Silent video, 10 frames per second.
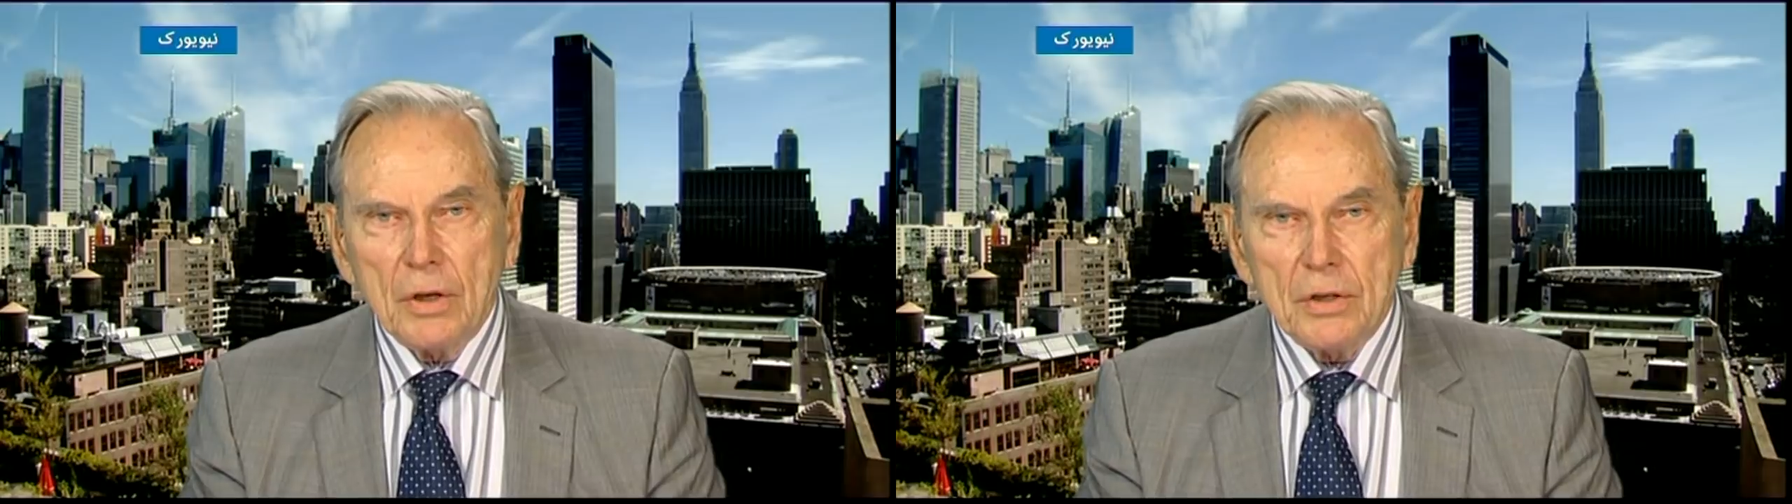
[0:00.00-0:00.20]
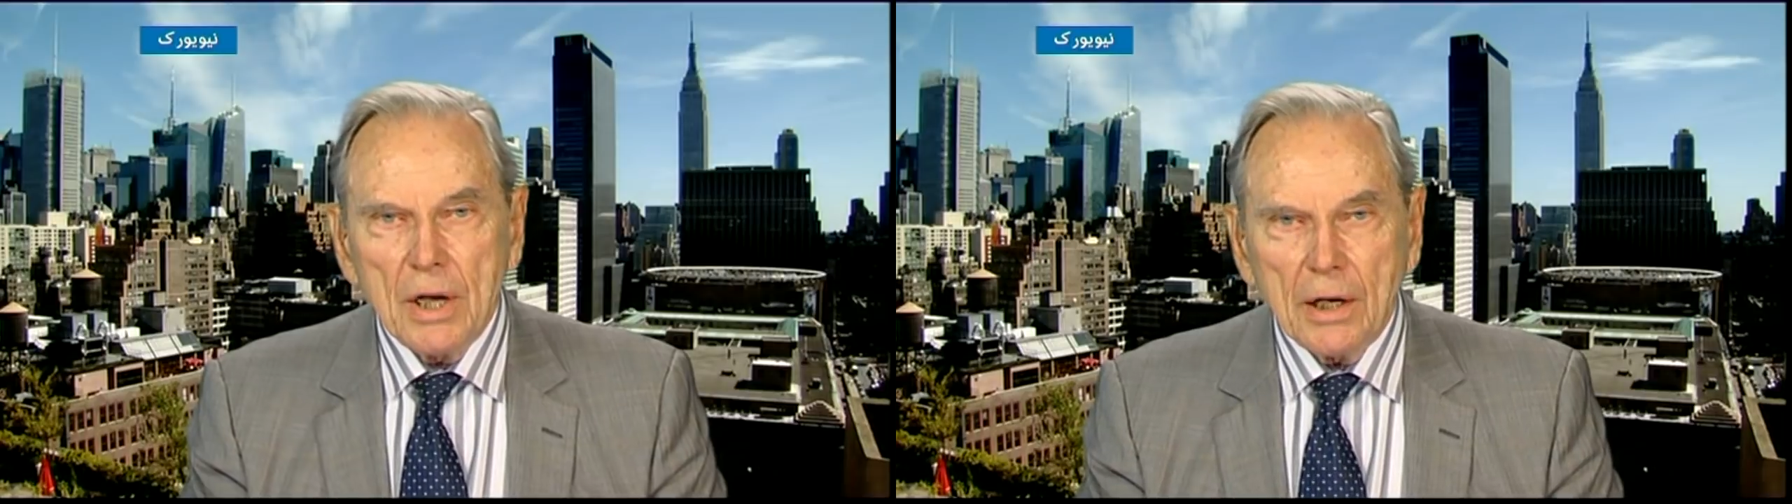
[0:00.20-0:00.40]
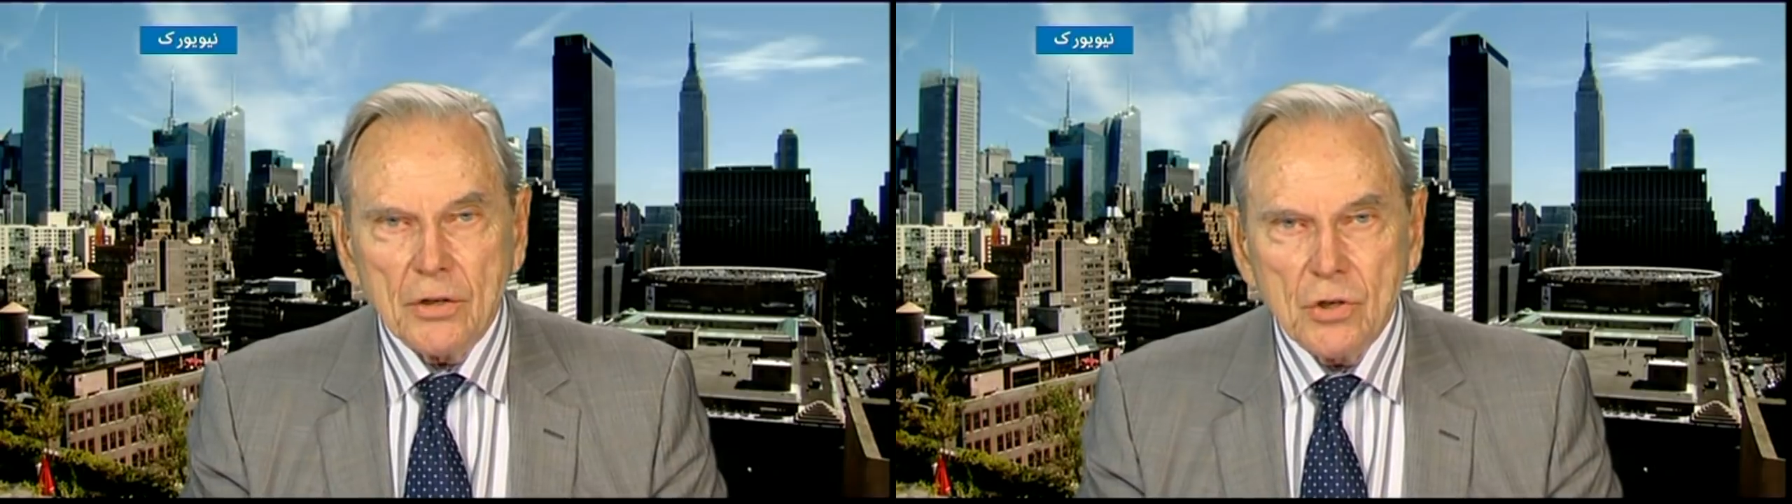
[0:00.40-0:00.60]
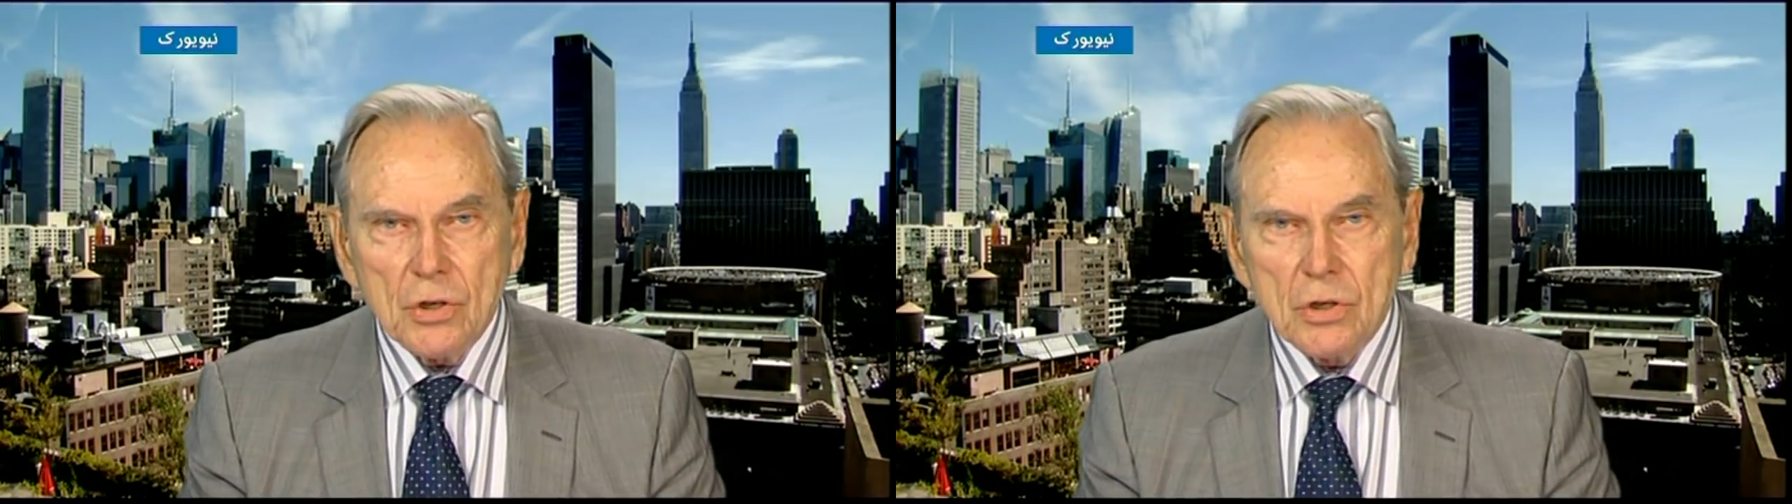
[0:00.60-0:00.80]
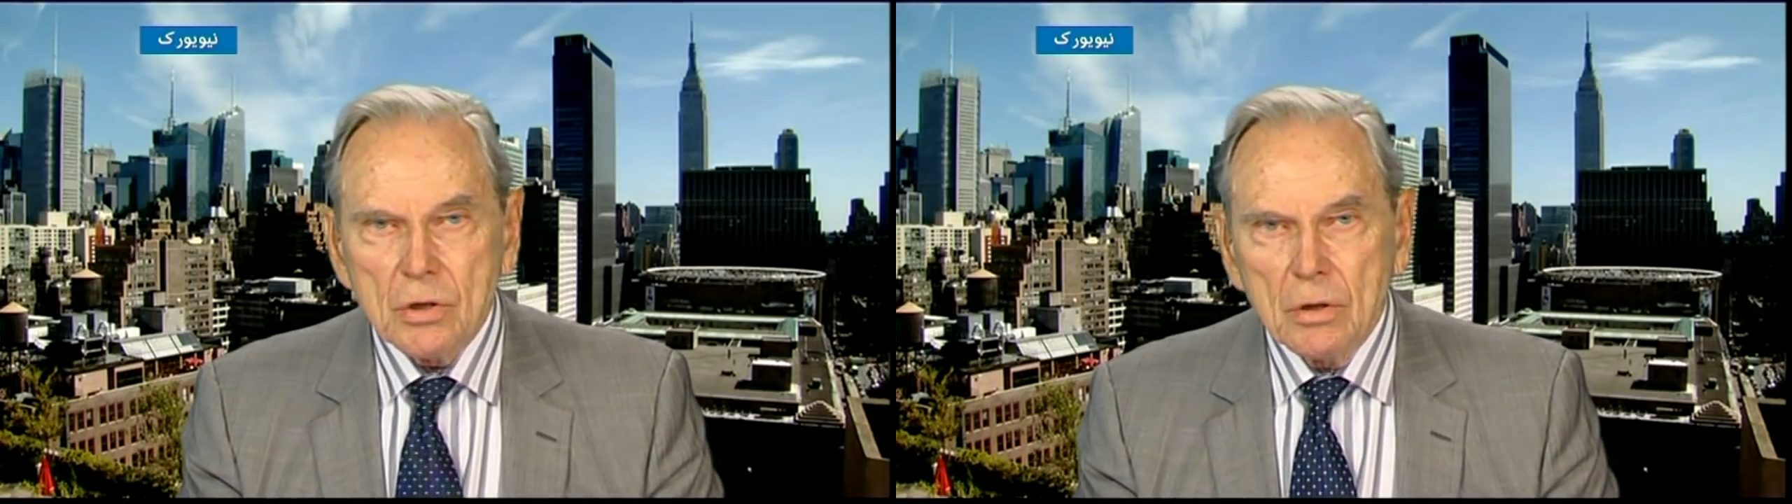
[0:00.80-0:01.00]

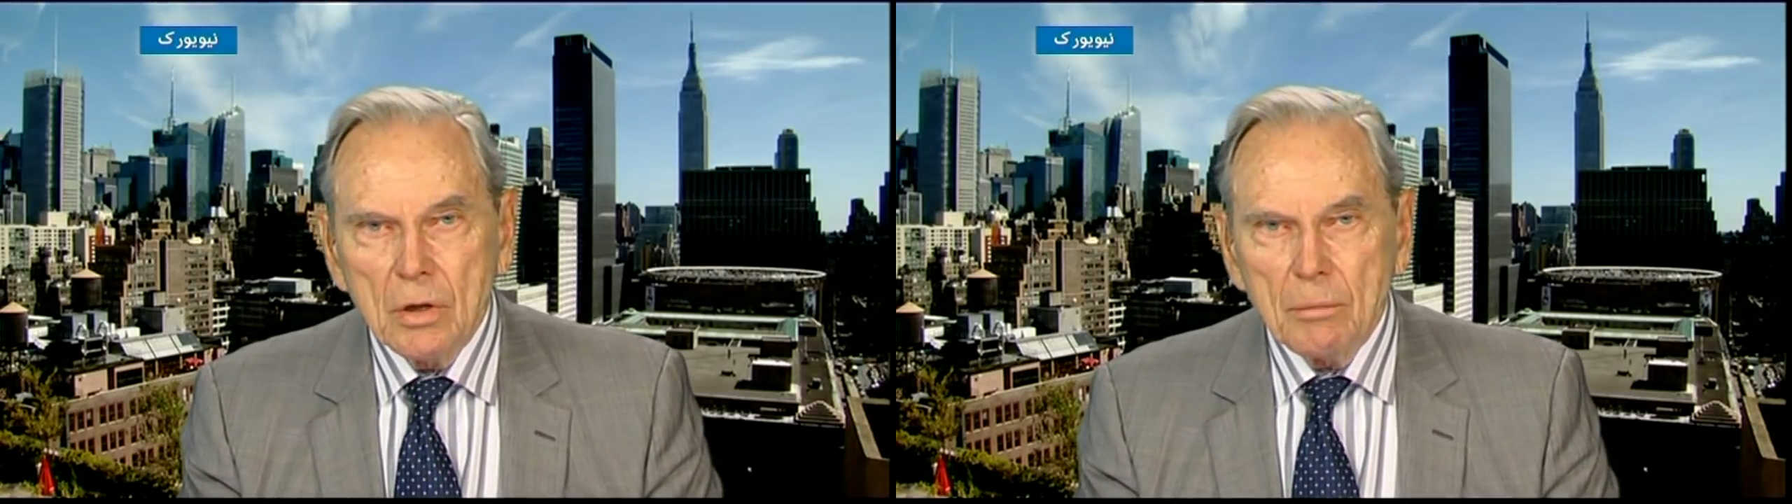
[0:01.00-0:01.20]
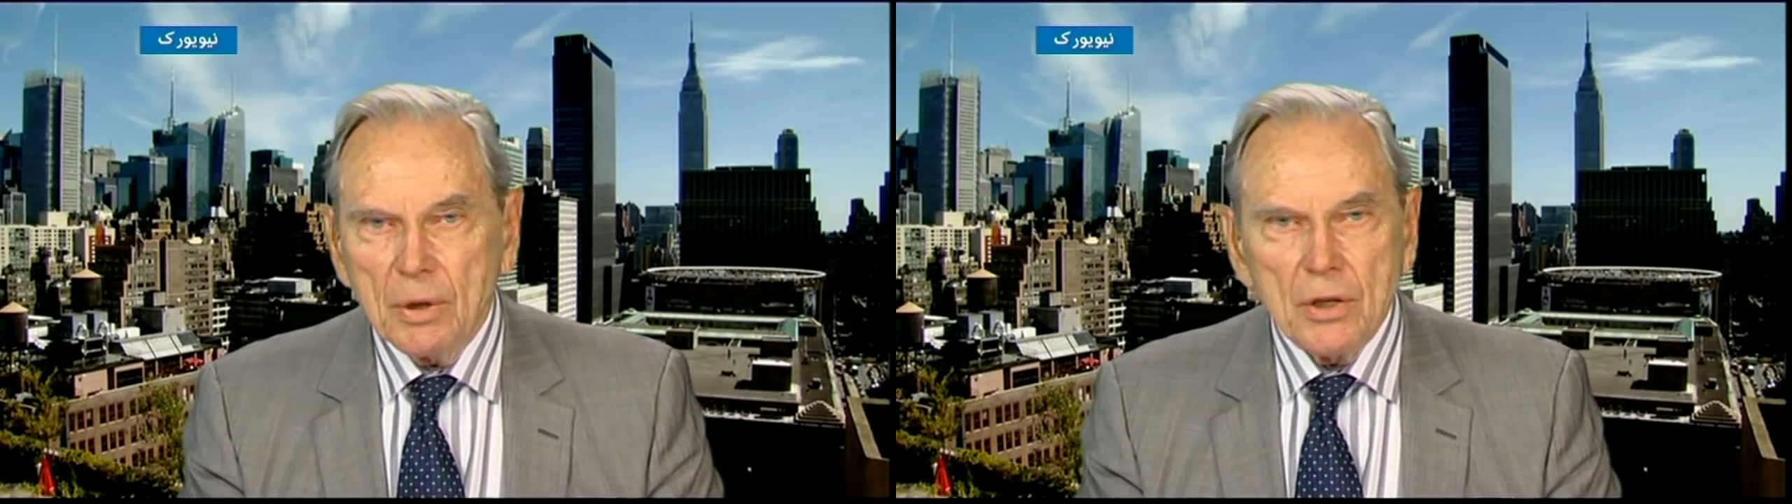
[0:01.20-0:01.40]
intelligence, but